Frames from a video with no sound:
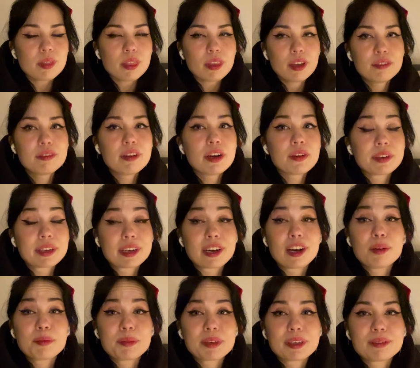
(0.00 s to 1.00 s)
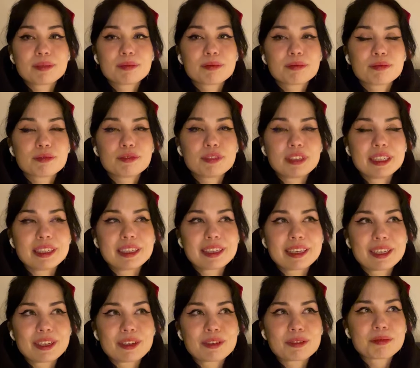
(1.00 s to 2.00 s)
a very calming feeling,
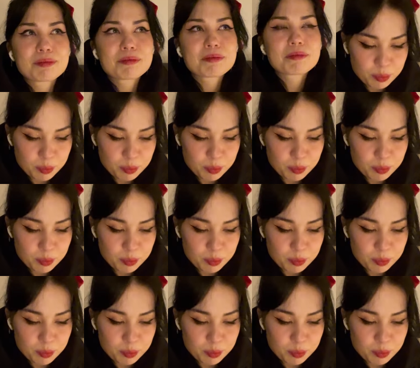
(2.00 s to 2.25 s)
you know.